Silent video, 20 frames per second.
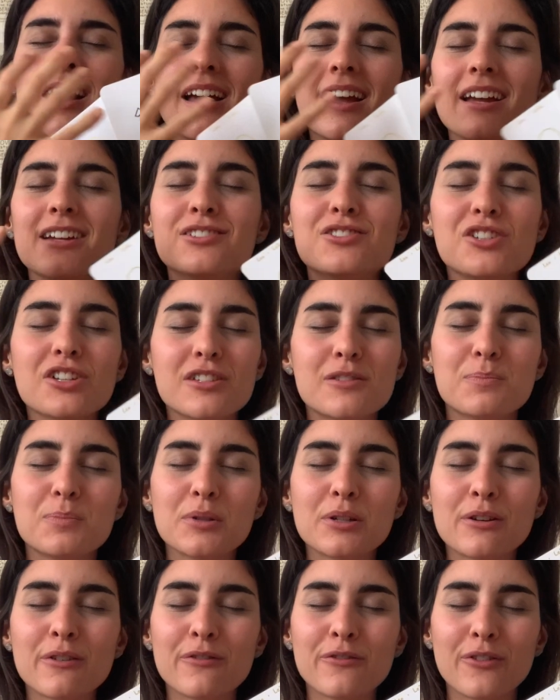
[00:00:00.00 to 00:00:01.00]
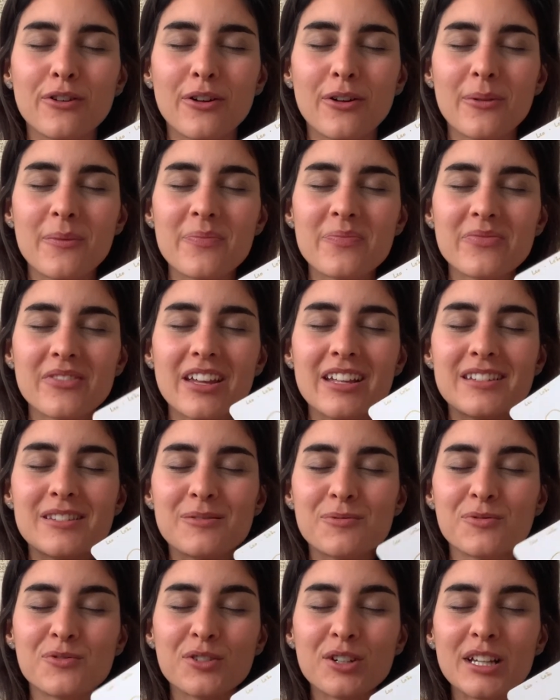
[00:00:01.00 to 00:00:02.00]
It's just beautiful.
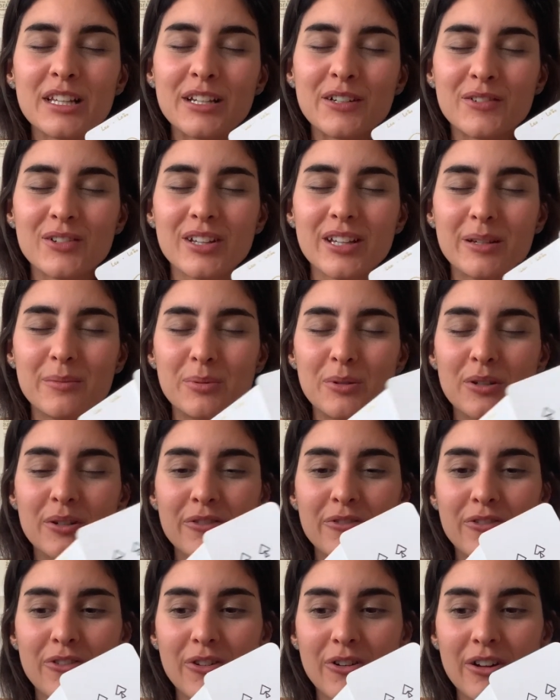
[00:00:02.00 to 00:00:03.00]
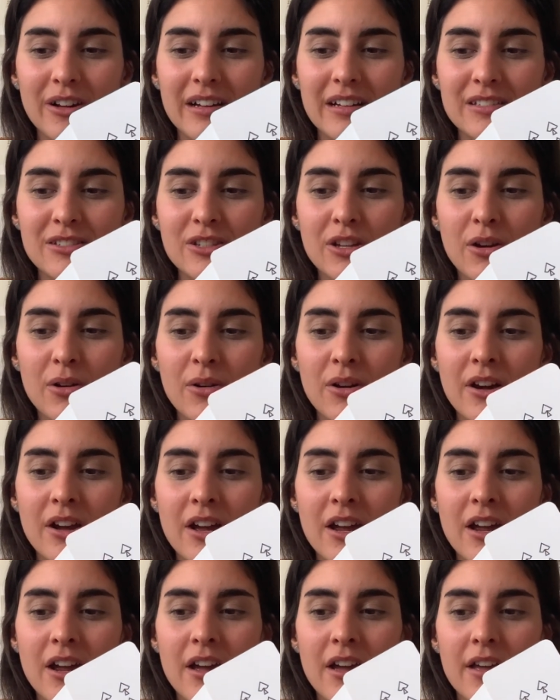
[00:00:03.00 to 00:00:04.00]
It's really, really beautiful. So
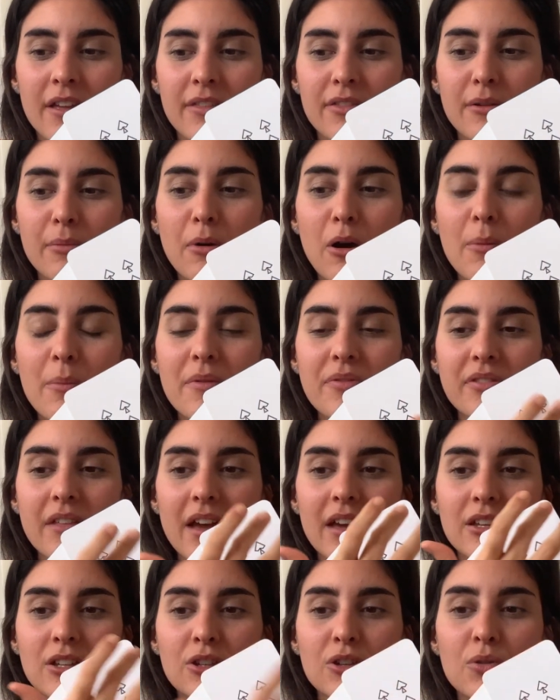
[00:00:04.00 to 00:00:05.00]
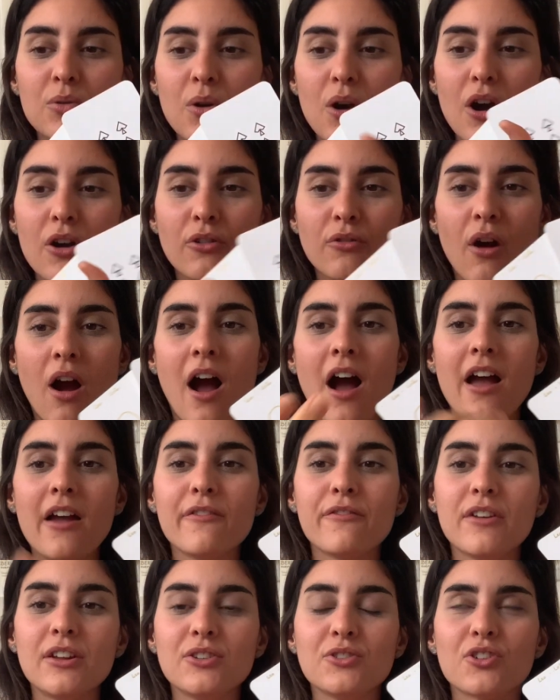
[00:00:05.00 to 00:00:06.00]
the moment that you
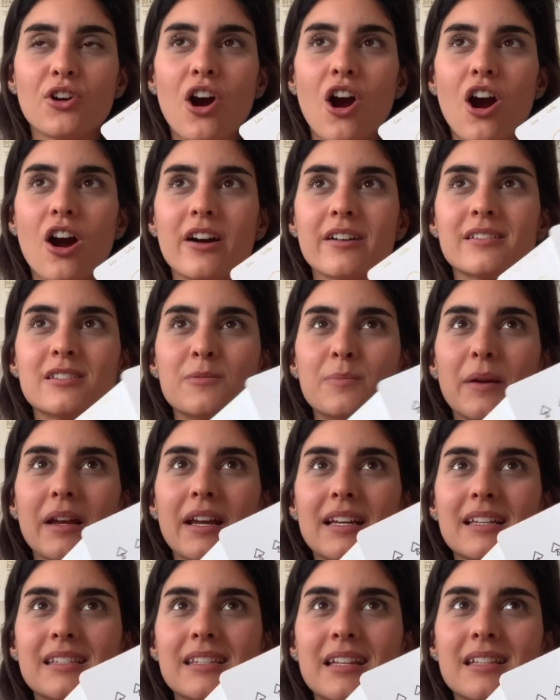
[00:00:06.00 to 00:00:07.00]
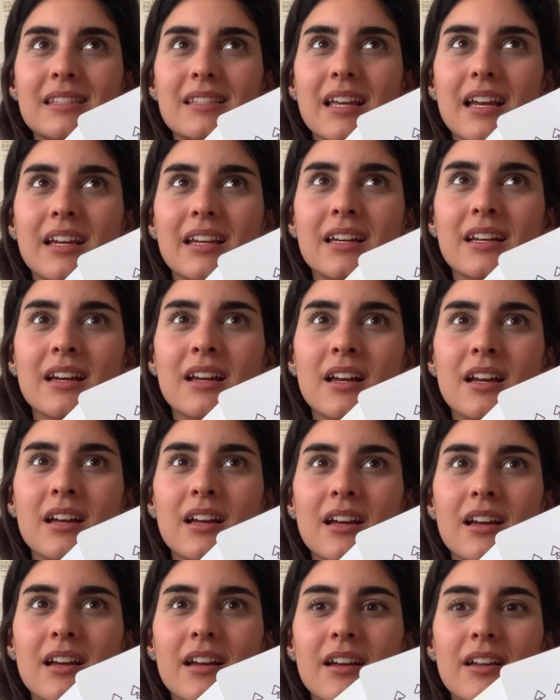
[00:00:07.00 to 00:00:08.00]
arrive in your heart space, it's like
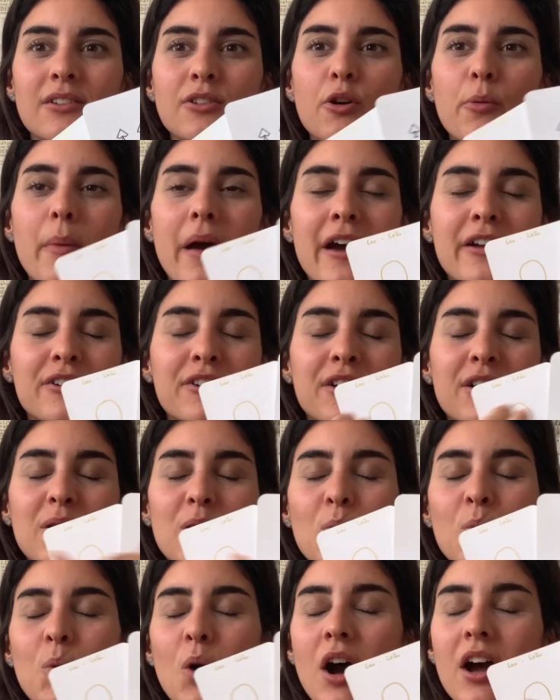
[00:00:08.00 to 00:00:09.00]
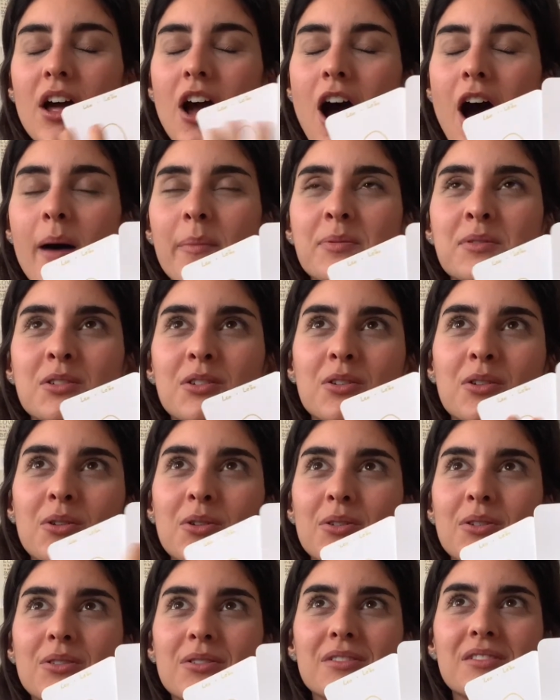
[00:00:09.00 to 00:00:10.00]
no matter what
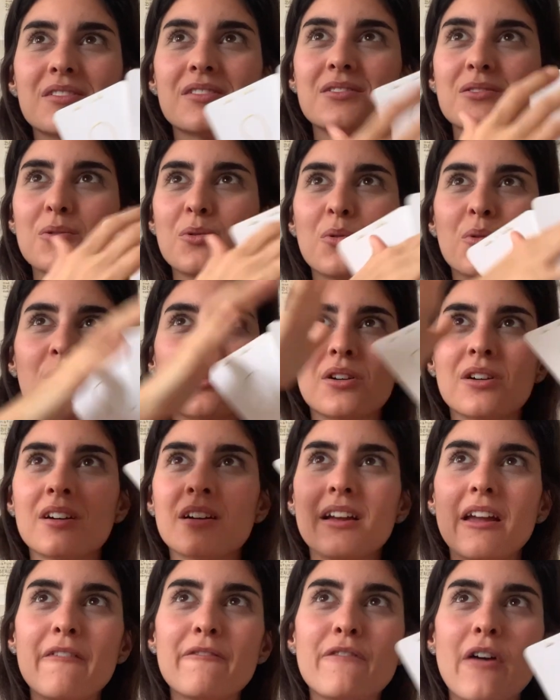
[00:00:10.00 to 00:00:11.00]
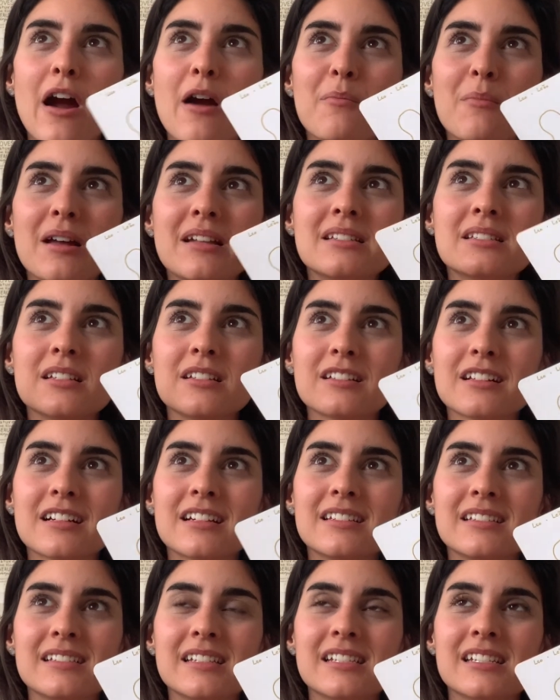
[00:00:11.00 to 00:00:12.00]
obstacles or environmental
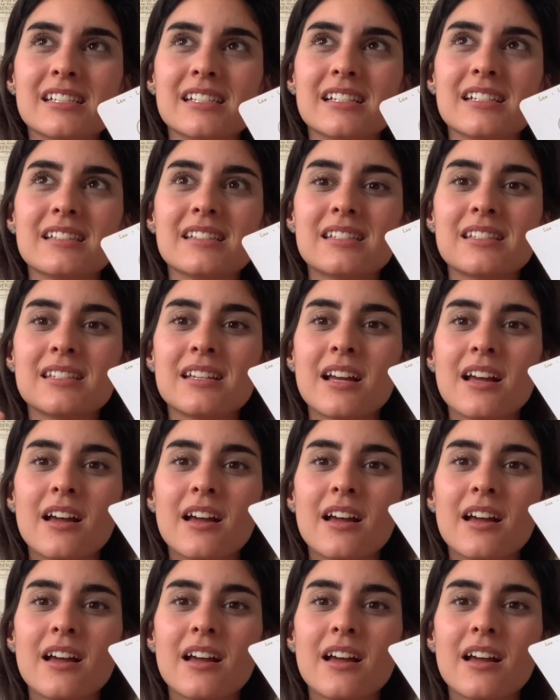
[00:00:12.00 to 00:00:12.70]
conditions